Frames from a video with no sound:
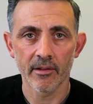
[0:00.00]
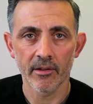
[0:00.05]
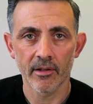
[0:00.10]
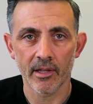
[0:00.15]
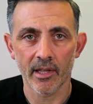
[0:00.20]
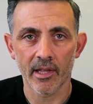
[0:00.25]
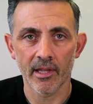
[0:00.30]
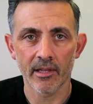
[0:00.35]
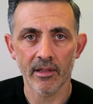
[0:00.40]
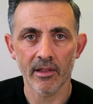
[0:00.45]

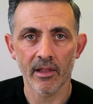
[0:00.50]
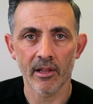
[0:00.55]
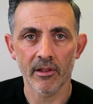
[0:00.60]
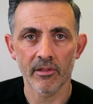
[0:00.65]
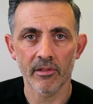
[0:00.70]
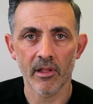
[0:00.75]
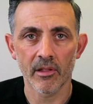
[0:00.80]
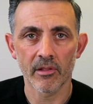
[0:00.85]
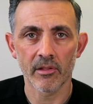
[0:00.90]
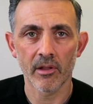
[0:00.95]
Okay, there,
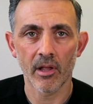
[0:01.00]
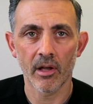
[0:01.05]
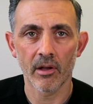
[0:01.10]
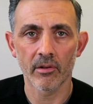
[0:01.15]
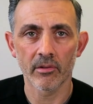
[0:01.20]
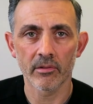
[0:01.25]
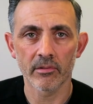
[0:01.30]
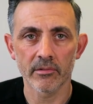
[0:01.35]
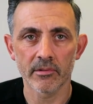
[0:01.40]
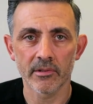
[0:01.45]
there's
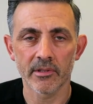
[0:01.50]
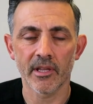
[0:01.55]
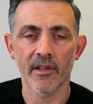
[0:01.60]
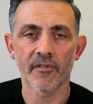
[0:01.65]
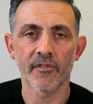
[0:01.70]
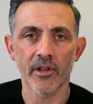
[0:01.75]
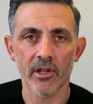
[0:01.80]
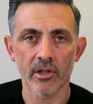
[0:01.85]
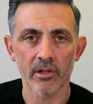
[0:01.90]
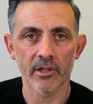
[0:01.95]
no
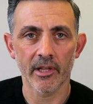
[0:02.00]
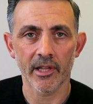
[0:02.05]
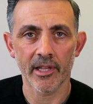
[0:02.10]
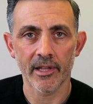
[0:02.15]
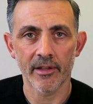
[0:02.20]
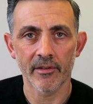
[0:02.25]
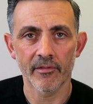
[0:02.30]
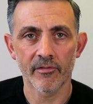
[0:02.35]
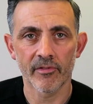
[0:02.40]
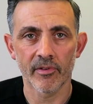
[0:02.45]

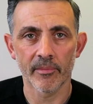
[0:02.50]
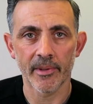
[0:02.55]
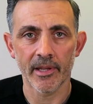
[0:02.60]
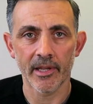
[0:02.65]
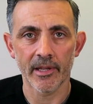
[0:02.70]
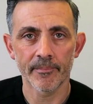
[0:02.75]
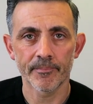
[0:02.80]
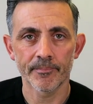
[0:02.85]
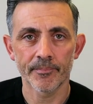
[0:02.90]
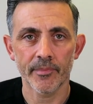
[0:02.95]
difficulty for
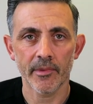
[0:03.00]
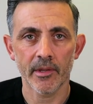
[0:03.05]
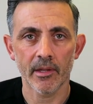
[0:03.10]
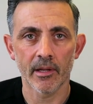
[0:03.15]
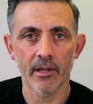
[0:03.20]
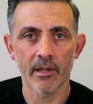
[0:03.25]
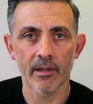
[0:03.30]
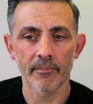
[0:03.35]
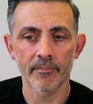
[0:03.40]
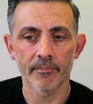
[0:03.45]
me.
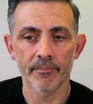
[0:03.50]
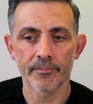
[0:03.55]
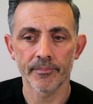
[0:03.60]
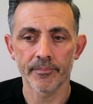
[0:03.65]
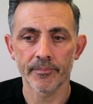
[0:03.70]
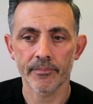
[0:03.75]
Um,